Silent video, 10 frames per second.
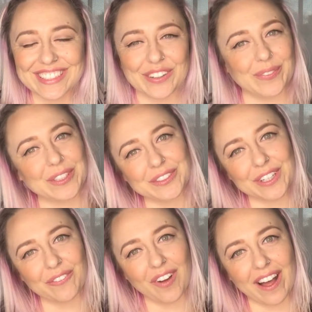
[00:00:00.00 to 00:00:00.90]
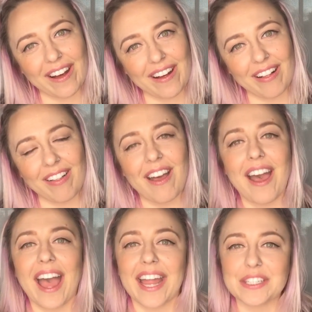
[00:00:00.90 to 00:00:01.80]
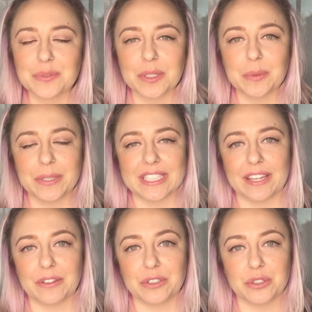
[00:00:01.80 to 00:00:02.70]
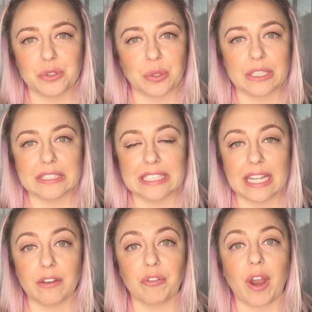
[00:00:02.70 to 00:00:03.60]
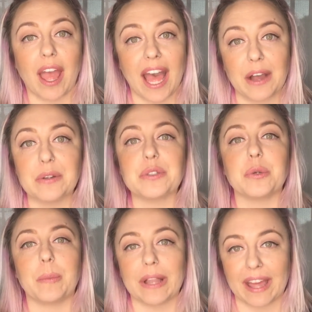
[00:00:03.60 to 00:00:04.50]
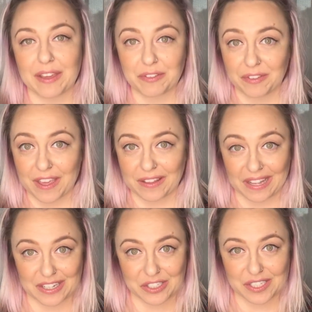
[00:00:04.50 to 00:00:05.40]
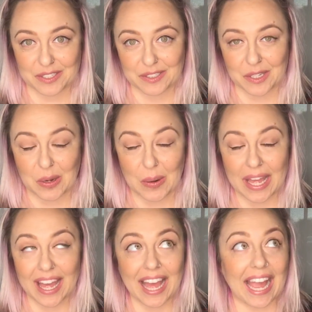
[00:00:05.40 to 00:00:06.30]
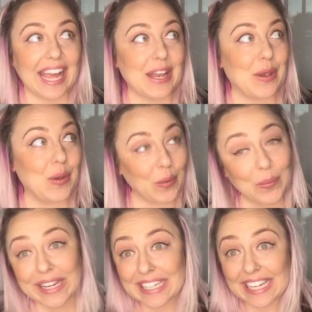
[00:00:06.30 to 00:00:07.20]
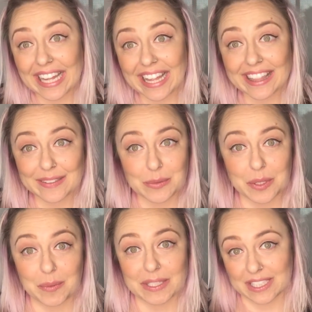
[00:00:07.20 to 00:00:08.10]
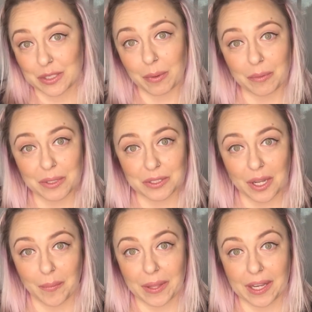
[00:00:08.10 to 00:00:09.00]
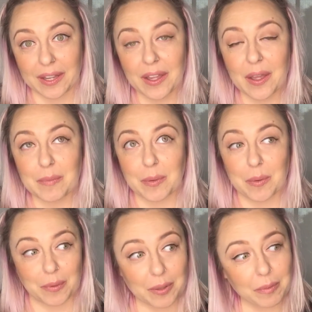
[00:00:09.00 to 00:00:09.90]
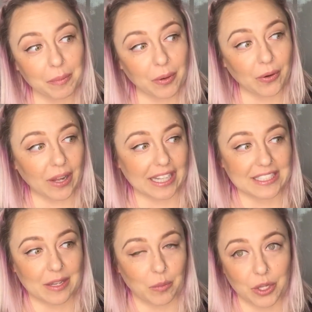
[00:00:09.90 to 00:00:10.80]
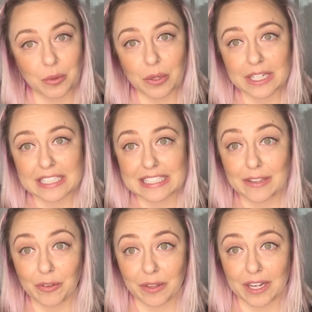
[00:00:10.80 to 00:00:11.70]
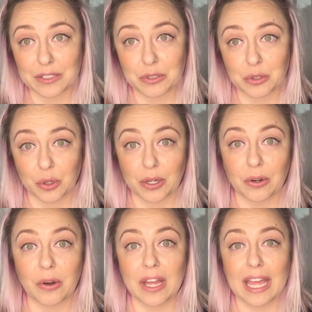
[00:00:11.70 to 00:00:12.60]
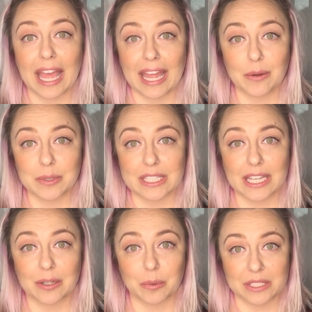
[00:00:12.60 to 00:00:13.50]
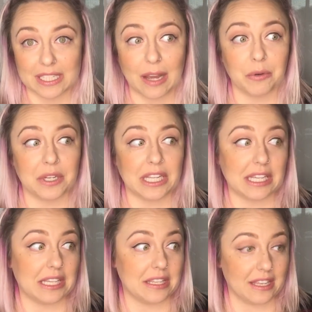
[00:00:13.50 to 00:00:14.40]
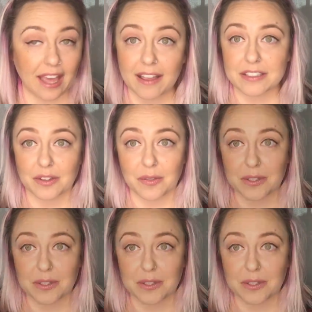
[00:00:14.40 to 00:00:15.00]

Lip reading: hope you're doing well. I just wanted to put together a tutorial today for how to apply fake lashes. So I had no idea this was going to be such a popular topic, but we put up a poll asking what you wanted to see for the next tutorial, and it was like a resounding yes on